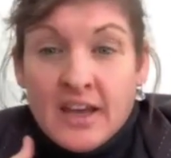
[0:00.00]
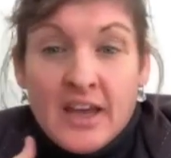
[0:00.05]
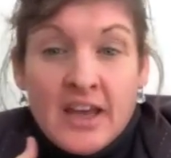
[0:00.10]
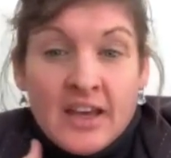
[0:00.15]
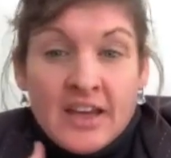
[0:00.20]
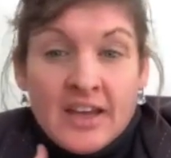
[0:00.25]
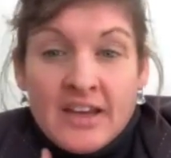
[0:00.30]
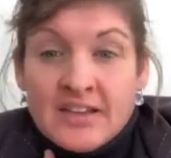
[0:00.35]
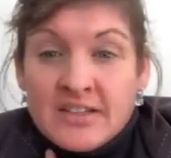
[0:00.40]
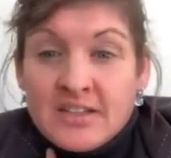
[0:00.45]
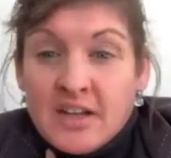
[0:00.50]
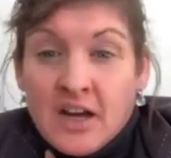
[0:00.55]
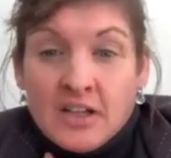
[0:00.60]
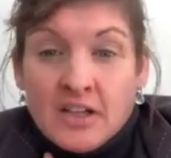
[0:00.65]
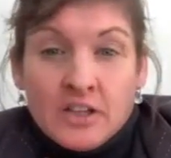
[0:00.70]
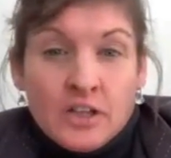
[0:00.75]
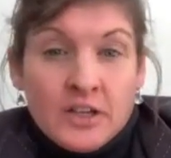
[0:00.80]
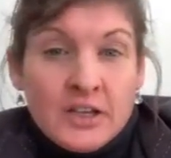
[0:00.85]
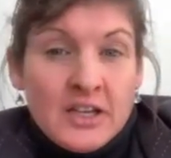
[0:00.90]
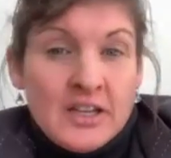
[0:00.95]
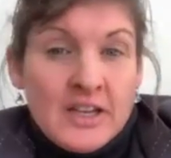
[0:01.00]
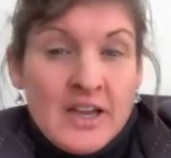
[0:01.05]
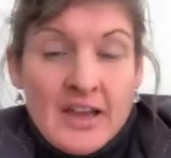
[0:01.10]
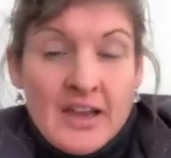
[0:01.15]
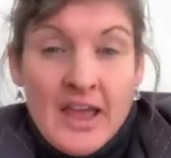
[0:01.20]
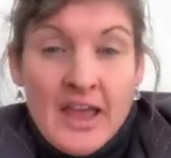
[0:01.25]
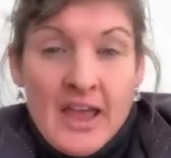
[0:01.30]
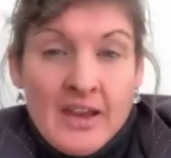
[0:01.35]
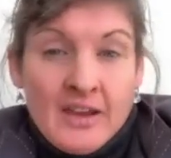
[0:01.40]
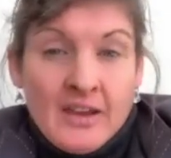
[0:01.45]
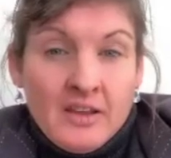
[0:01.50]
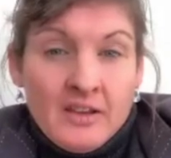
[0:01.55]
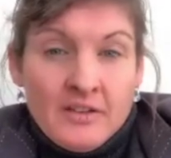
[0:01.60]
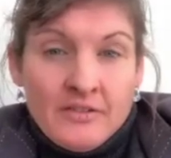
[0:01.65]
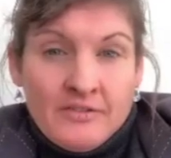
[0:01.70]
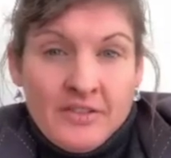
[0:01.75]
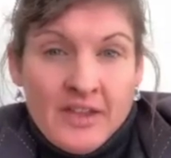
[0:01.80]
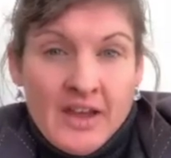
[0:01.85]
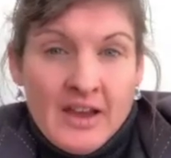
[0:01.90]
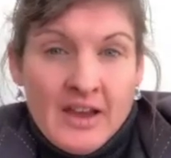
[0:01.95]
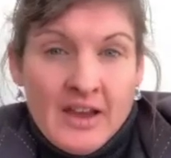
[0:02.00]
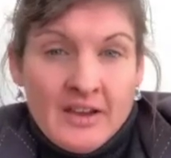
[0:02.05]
he's not looking at any of that.